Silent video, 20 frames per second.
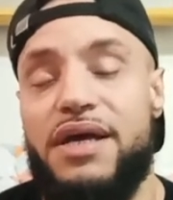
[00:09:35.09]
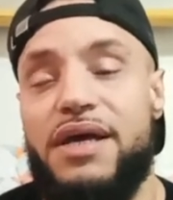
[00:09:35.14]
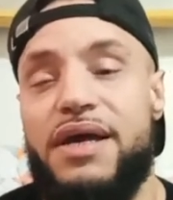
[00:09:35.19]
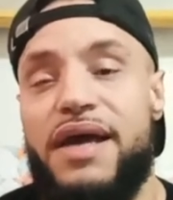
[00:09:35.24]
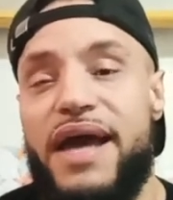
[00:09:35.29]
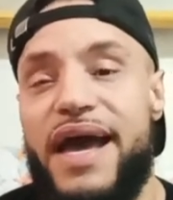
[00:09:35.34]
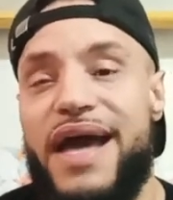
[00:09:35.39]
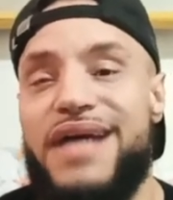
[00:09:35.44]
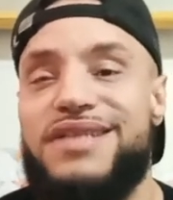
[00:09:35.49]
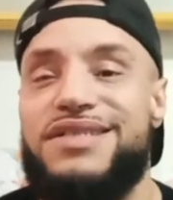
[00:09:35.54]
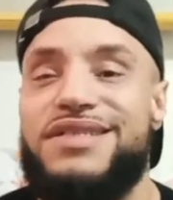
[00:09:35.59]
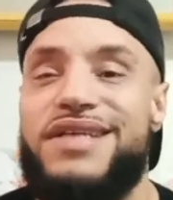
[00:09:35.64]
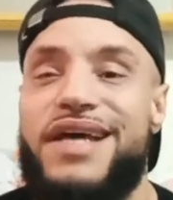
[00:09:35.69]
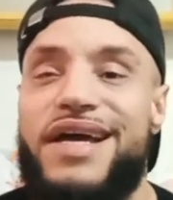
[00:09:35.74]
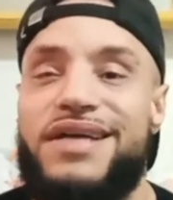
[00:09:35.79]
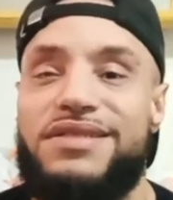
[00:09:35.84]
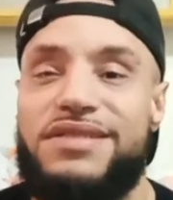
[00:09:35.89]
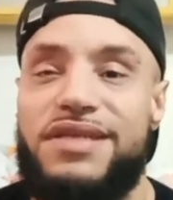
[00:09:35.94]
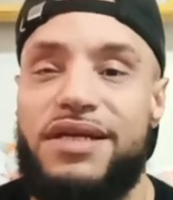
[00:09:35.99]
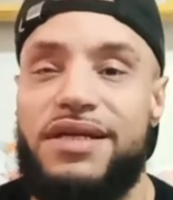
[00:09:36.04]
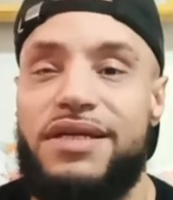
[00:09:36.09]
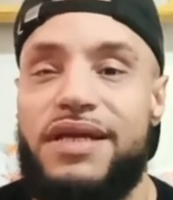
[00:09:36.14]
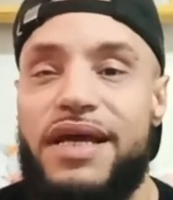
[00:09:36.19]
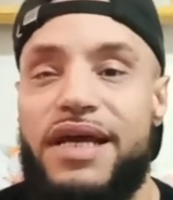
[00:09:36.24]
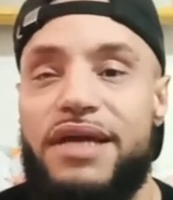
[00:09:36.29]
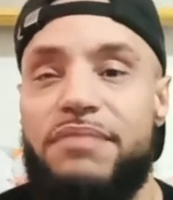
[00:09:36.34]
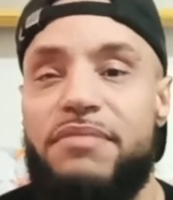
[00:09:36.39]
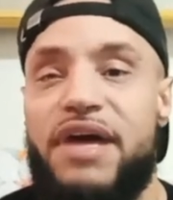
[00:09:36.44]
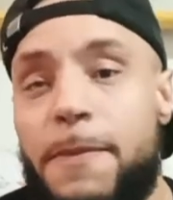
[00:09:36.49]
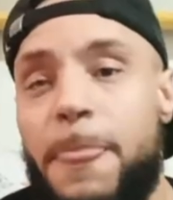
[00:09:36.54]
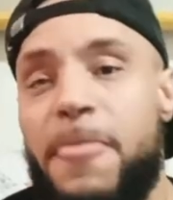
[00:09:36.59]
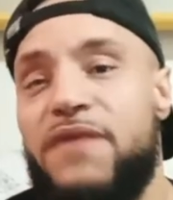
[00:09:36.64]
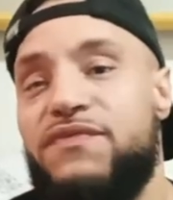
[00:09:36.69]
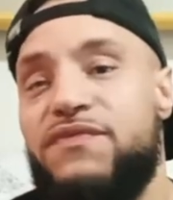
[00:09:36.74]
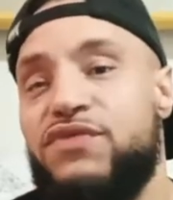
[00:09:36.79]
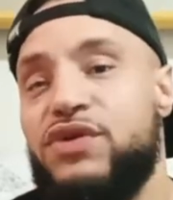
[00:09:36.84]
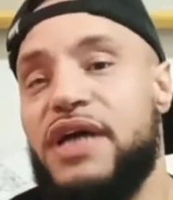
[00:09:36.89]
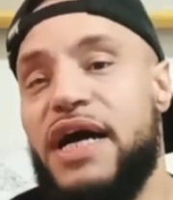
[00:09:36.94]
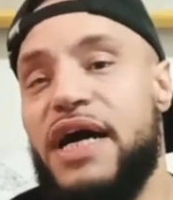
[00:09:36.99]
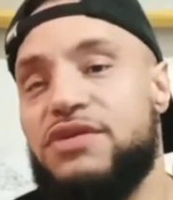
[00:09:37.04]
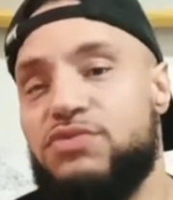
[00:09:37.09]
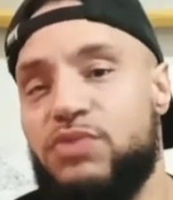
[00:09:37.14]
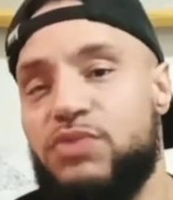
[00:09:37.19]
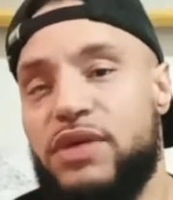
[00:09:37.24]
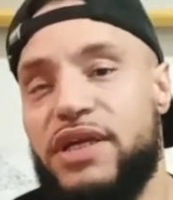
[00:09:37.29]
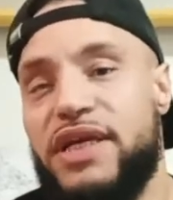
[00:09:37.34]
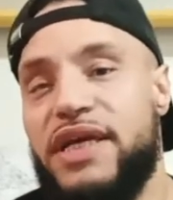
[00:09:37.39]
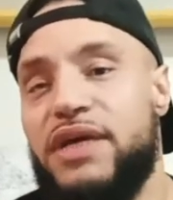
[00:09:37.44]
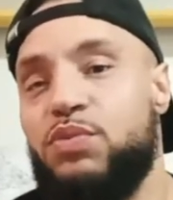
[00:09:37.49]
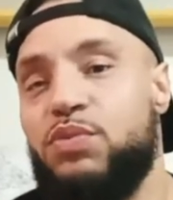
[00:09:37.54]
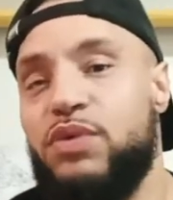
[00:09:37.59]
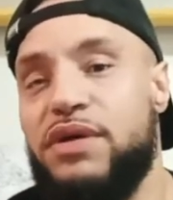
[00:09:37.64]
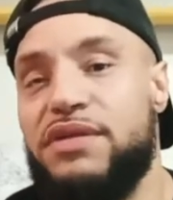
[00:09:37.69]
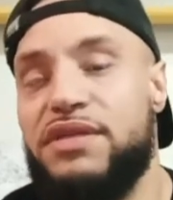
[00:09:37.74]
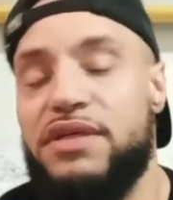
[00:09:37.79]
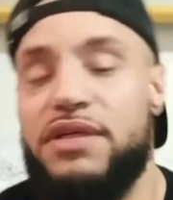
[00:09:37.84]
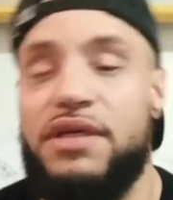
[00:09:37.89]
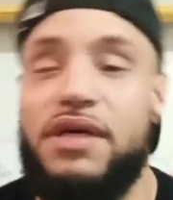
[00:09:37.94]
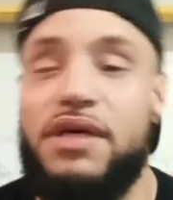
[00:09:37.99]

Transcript: Hashtag 10 a day in May. If you guys want to get with it,